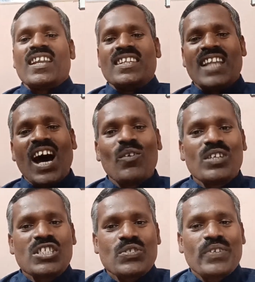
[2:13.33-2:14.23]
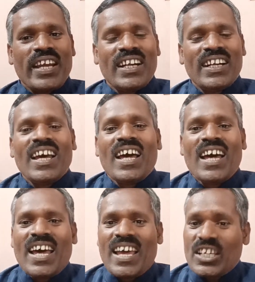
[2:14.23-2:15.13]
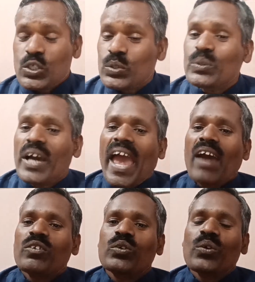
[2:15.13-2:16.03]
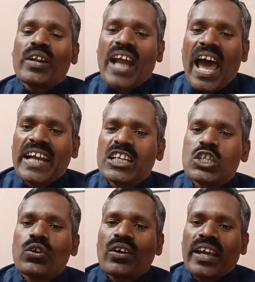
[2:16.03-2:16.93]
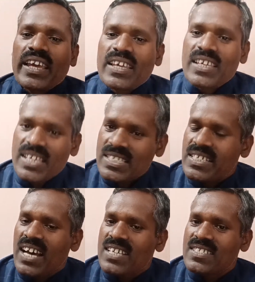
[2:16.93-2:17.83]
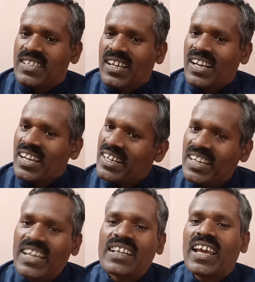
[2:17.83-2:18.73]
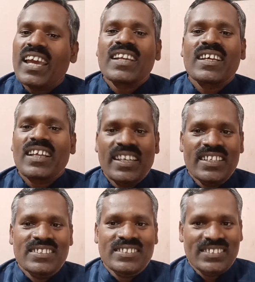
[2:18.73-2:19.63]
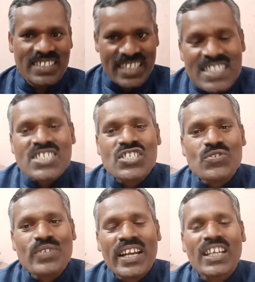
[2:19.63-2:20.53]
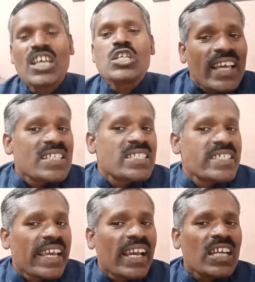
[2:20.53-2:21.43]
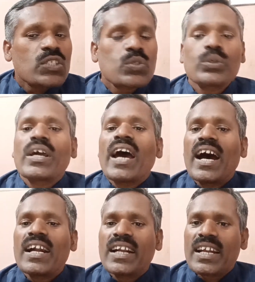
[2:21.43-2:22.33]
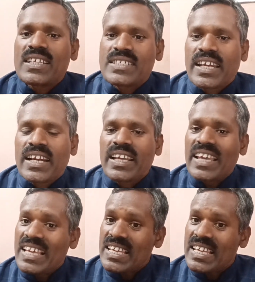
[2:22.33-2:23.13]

Now, student, you have to write your each answer neat and clean. Yes, student, checker should understand